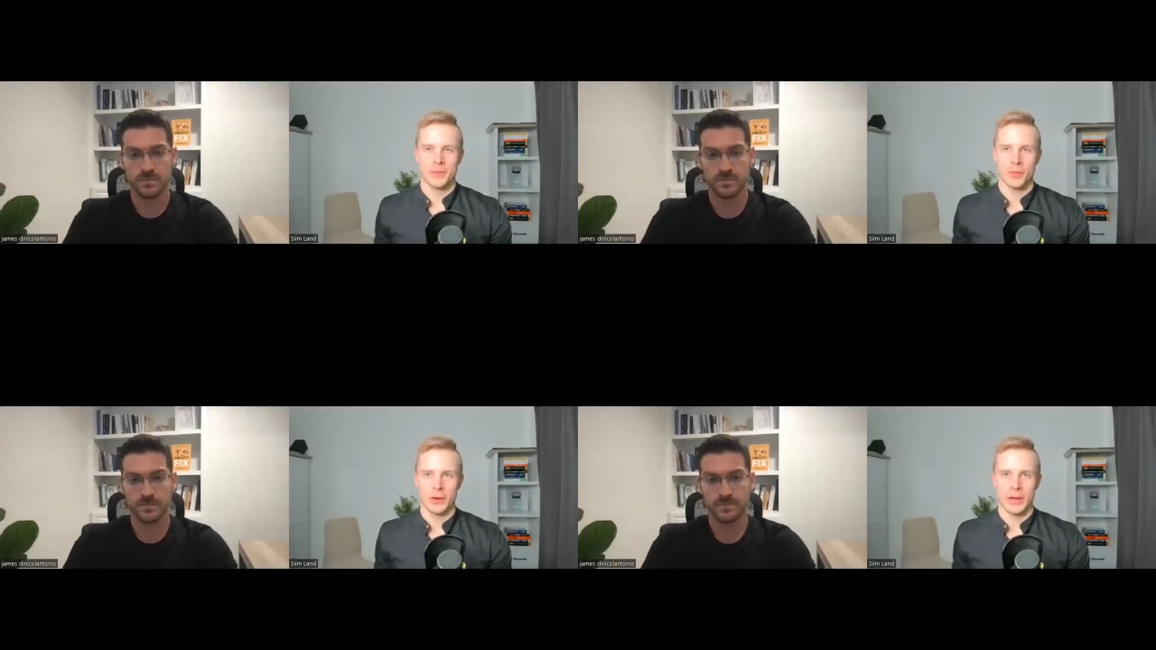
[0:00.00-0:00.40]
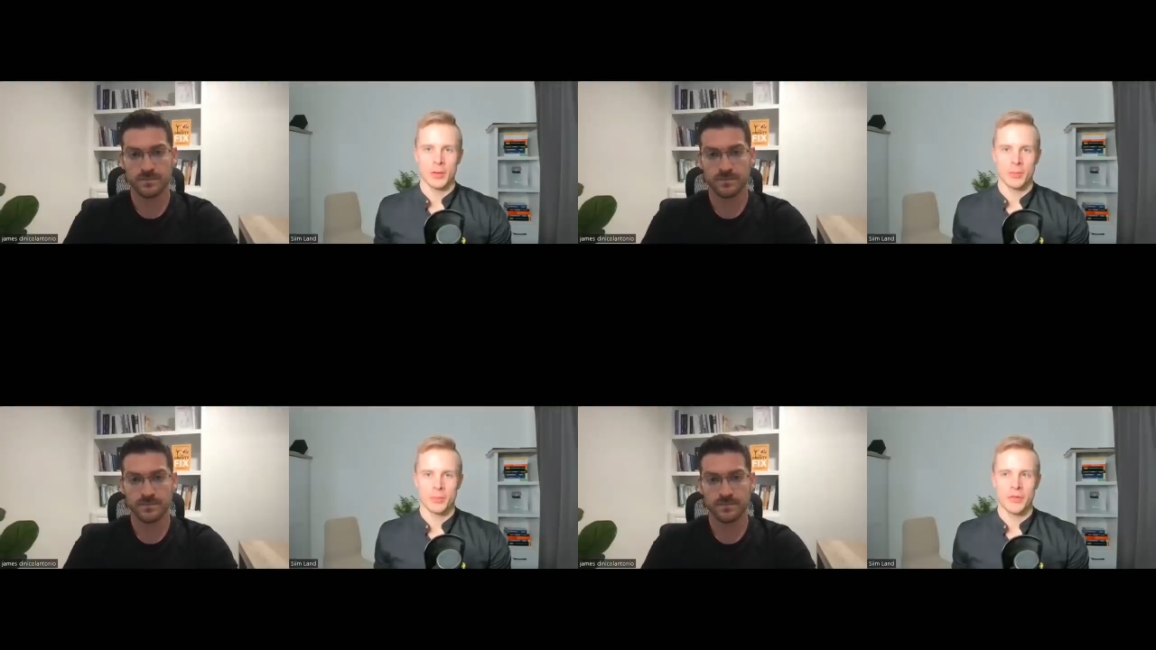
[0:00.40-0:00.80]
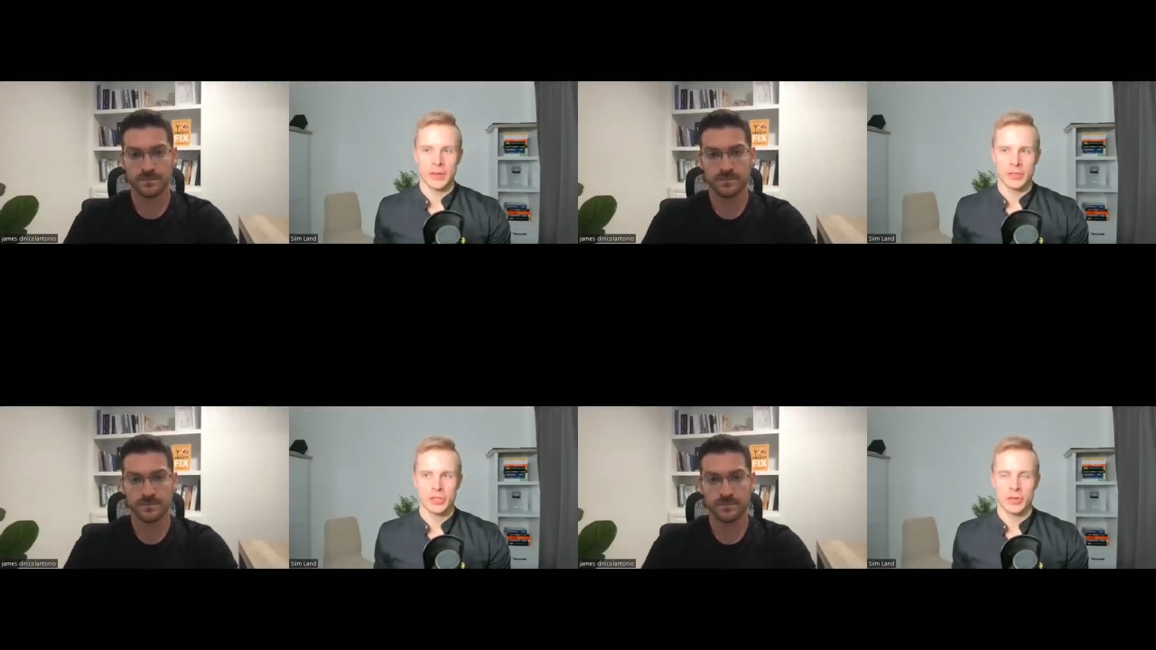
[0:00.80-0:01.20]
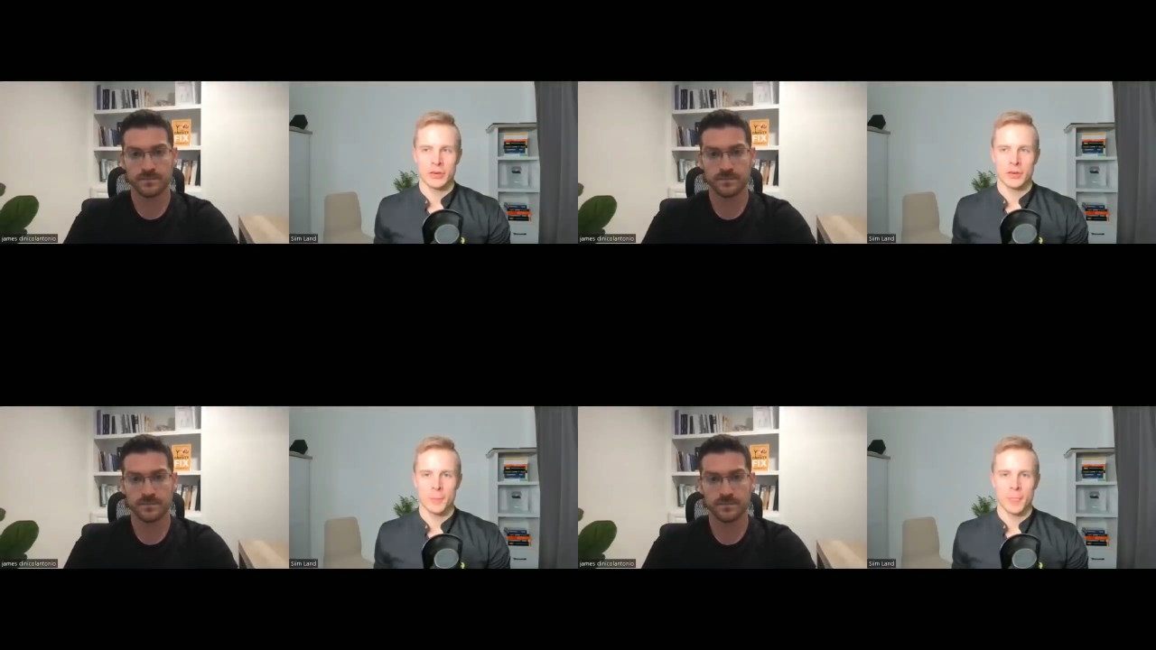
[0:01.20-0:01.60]
Speaker 1: for like
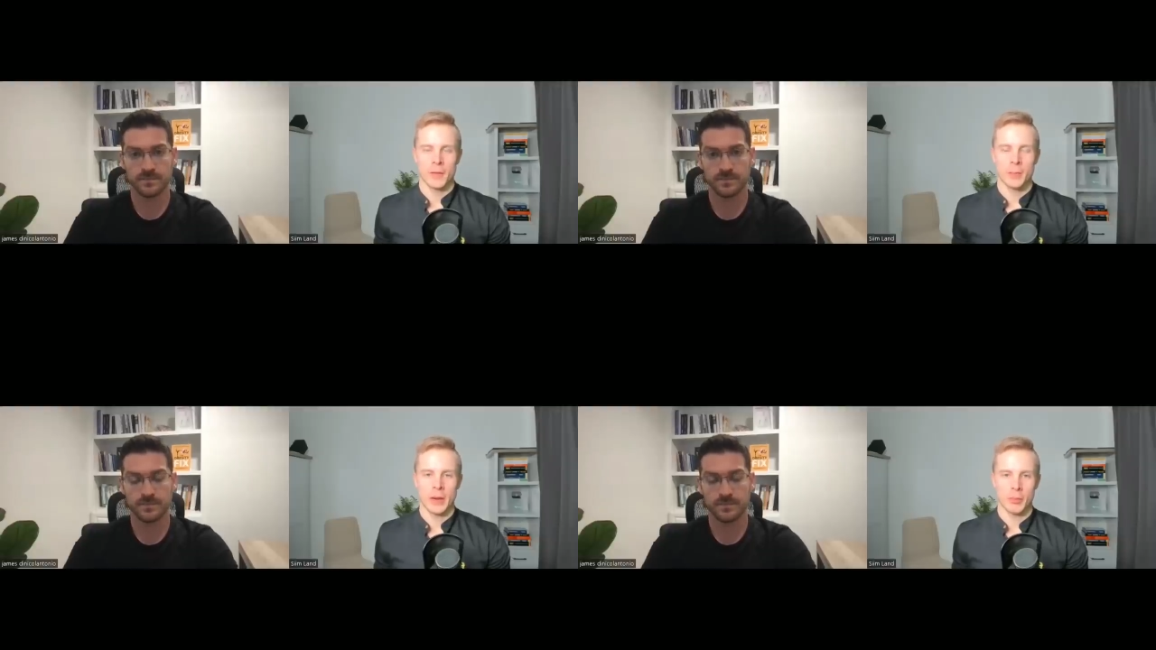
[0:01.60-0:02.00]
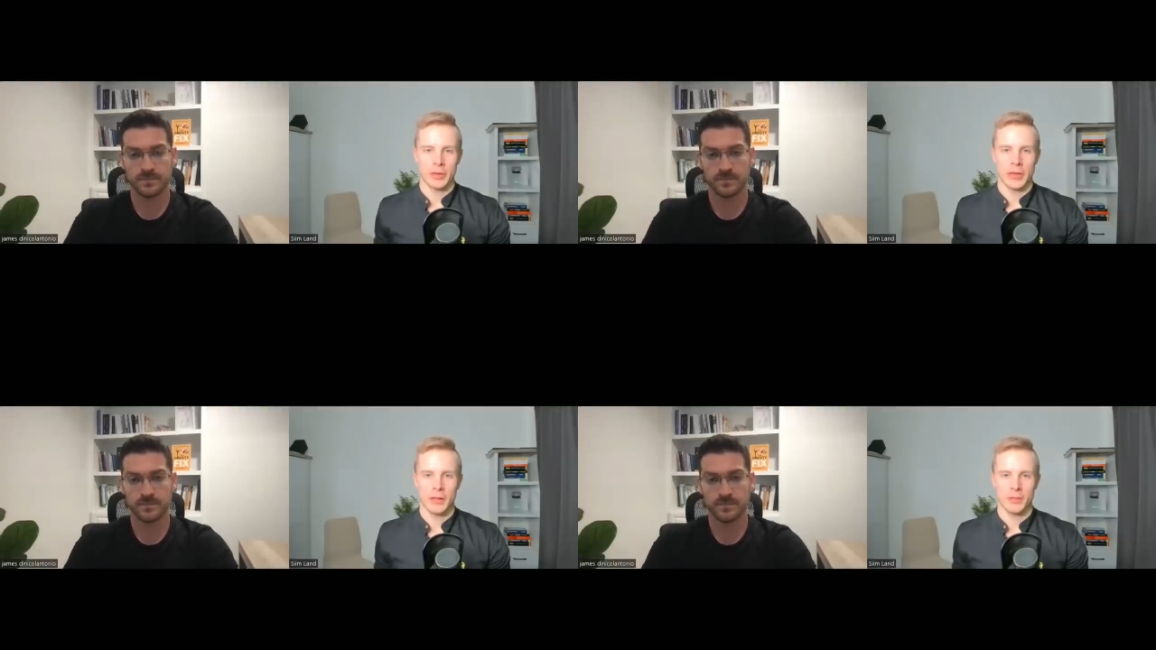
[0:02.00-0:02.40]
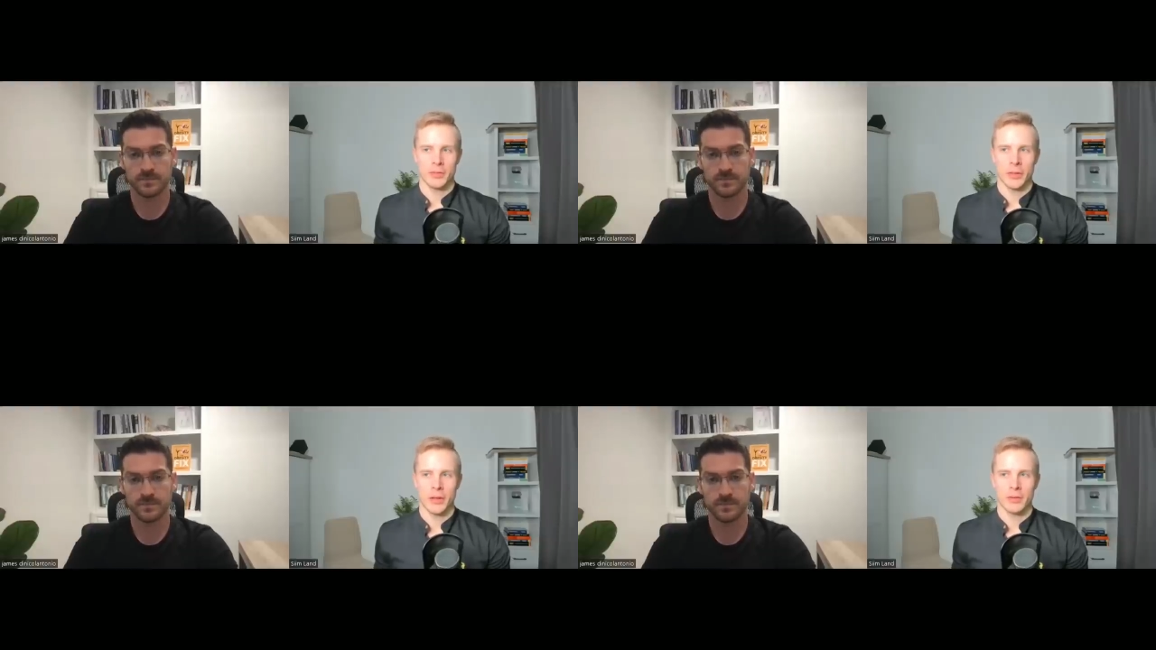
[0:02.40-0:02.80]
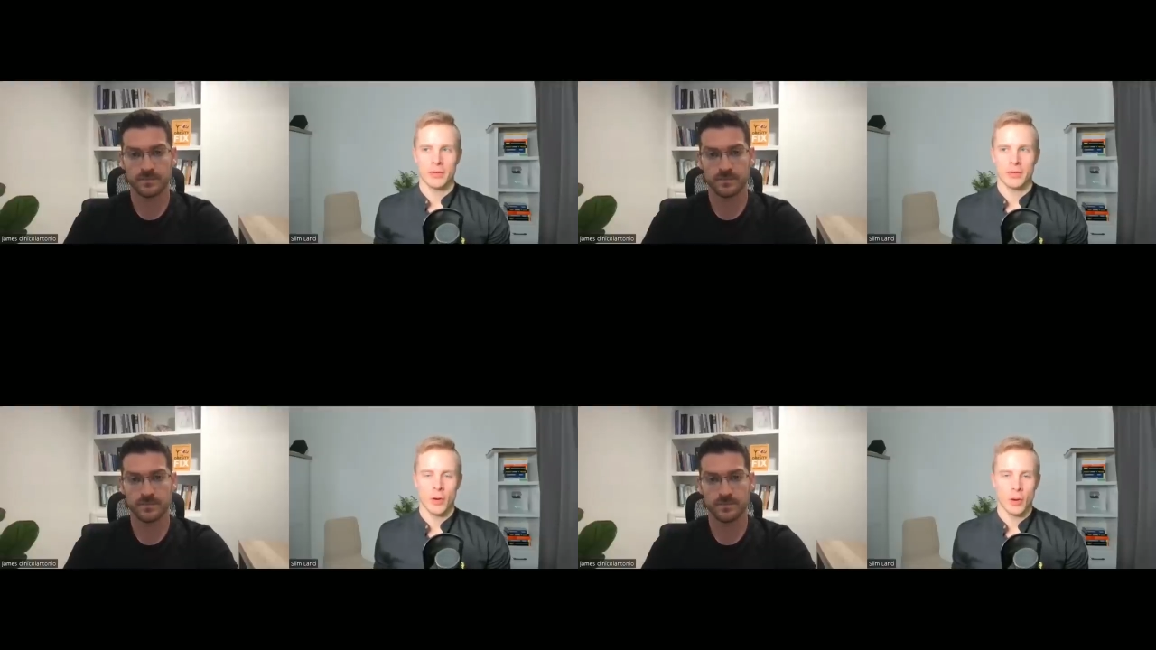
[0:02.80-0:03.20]
prevention metabolic health
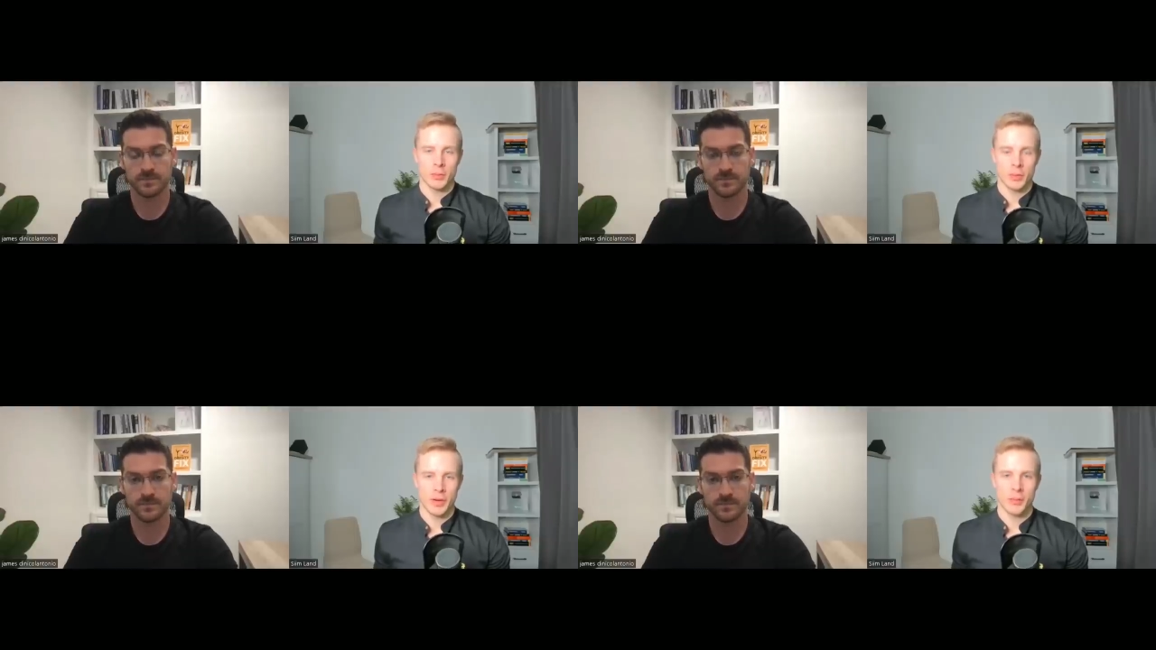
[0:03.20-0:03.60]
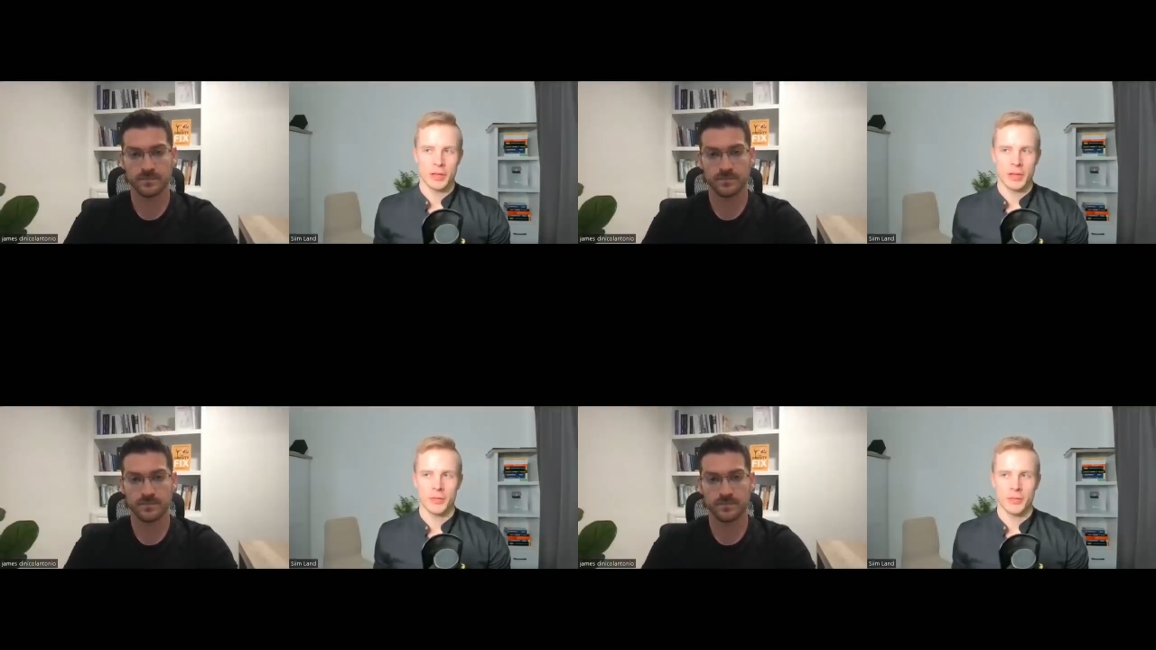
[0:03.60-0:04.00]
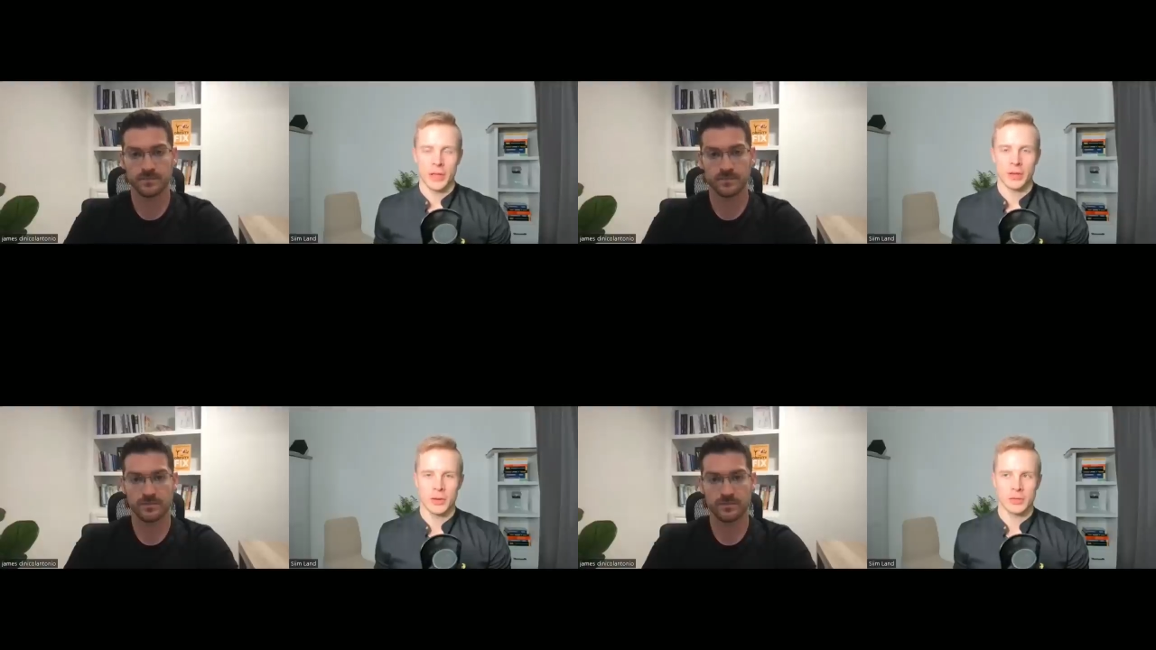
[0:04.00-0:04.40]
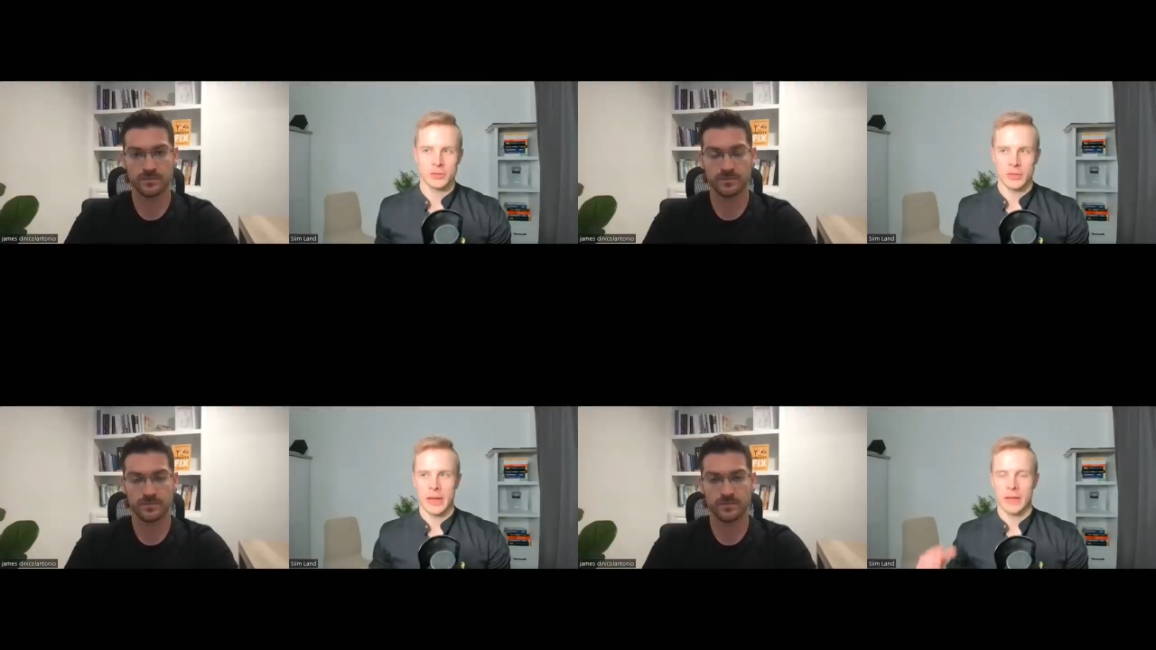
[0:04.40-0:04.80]
uh, and optimal metabolic health yeah you need
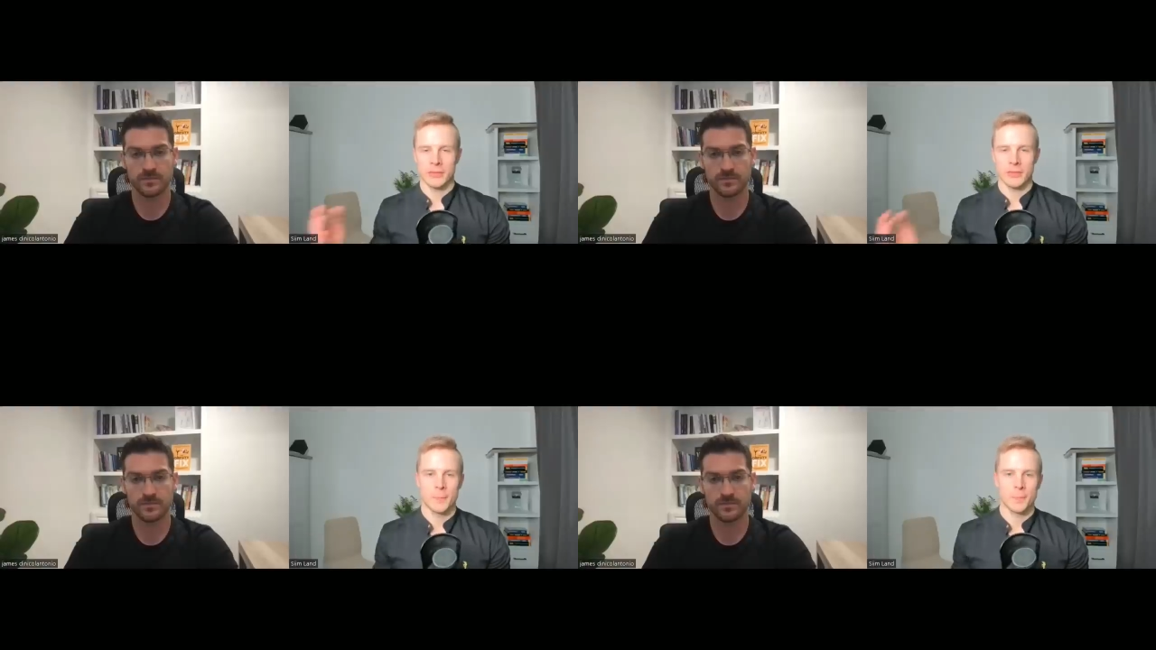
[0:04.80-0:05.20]
to have